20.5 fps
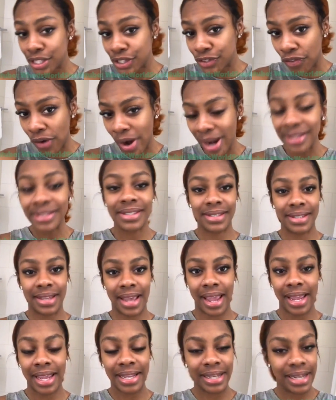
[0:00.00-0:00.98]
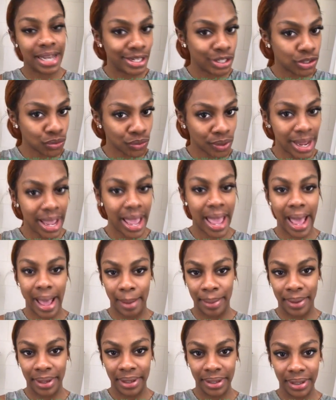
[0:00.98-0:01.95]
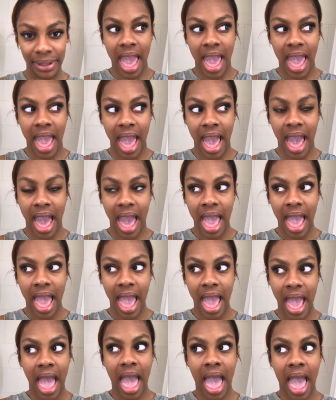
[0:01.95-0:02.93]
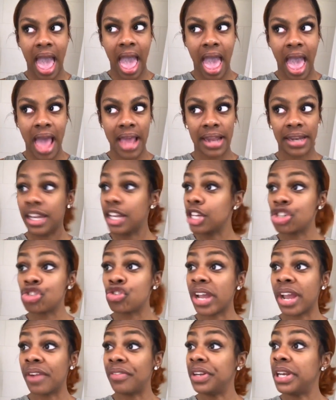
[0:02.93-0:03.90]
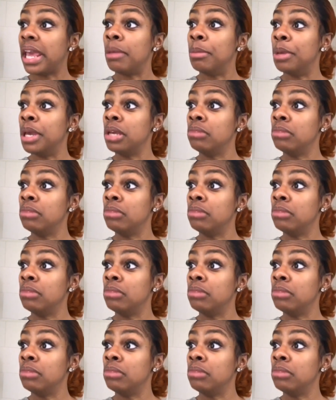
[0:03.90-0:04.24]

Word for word: His friends say he needs rehab. Ah, ah, niggas drink every day,